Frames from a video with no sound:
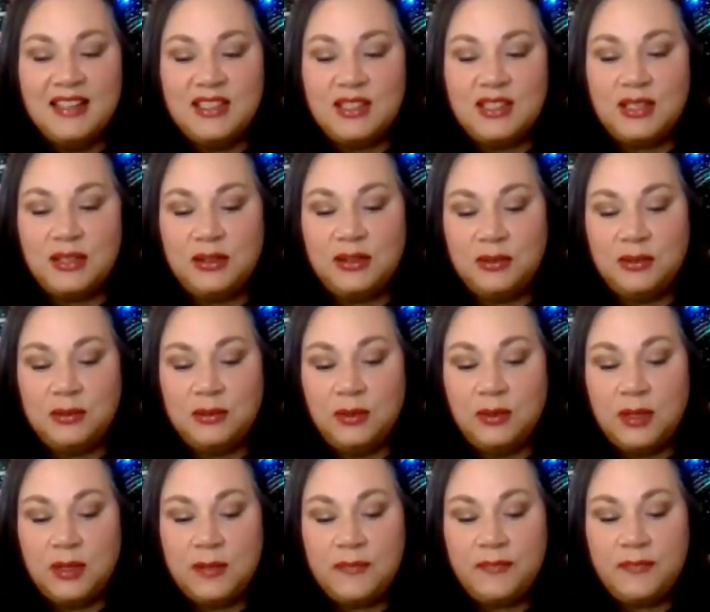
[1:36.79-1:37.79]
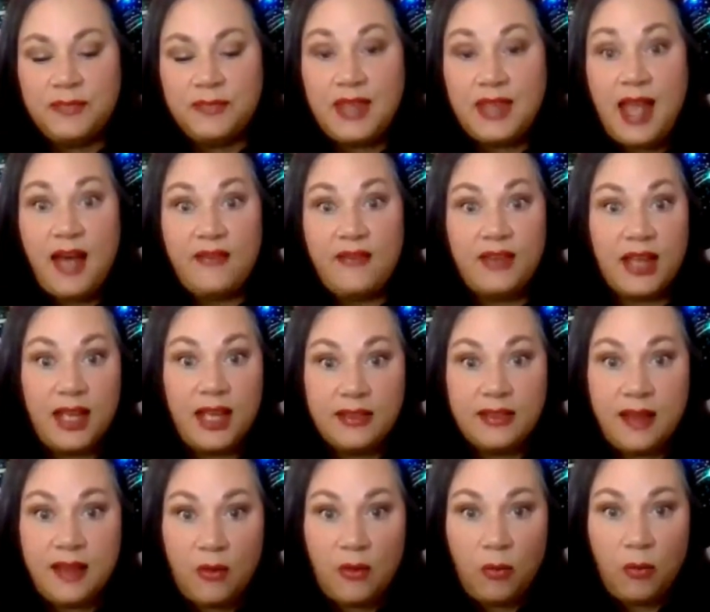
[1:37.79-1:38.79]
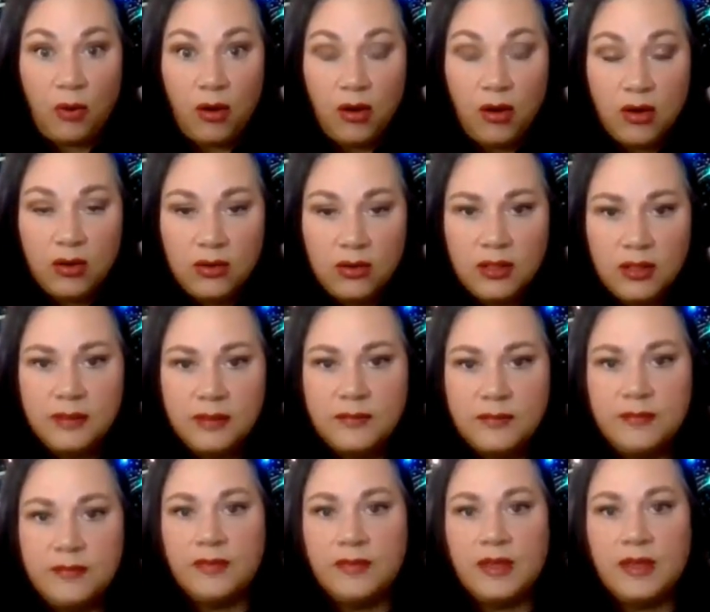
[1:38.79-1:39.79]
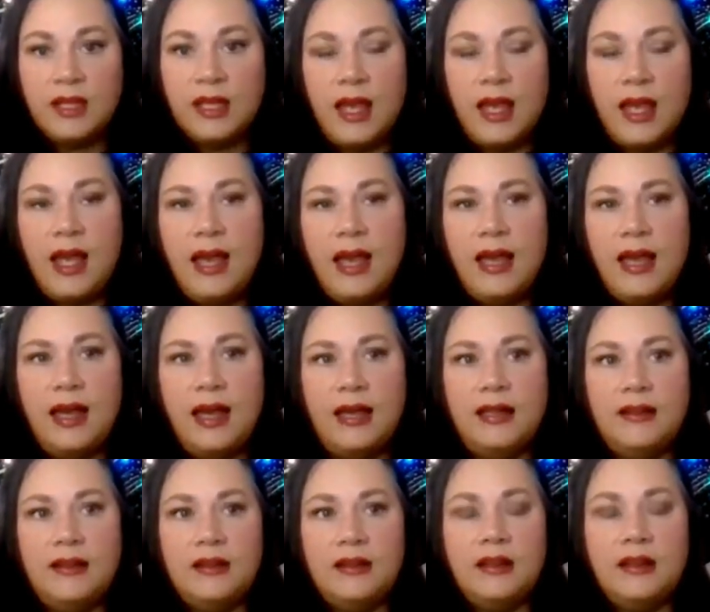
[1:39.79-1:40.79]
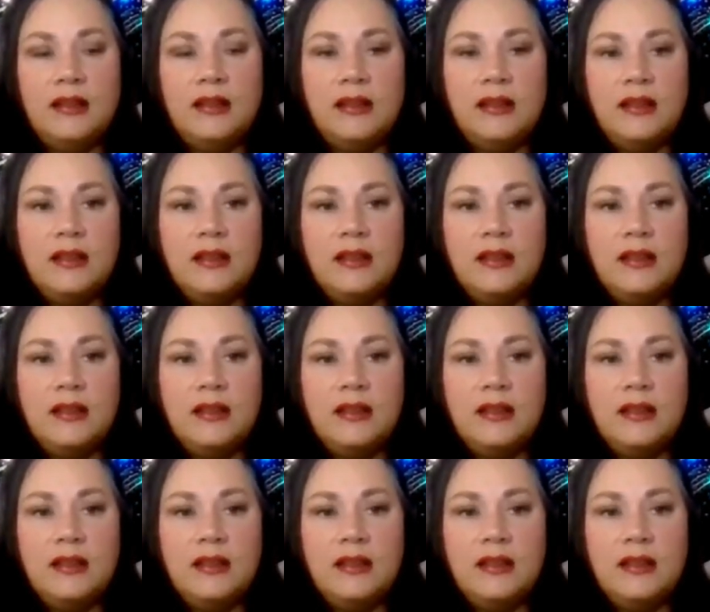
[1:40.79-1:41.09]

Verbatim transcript: to navigate that world and